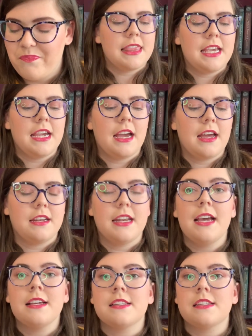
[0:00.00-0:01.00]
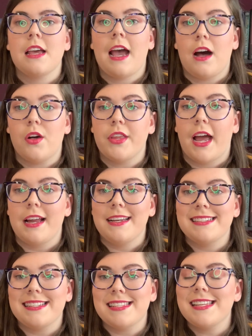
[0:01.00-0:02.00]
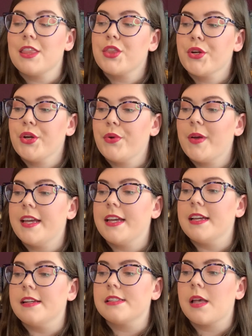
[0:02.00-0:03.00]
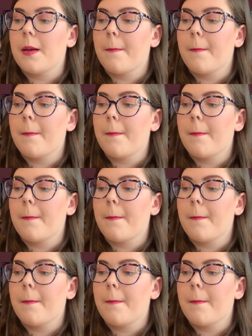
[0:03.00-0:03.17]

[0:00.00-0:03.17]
The next owl that I need to sit through is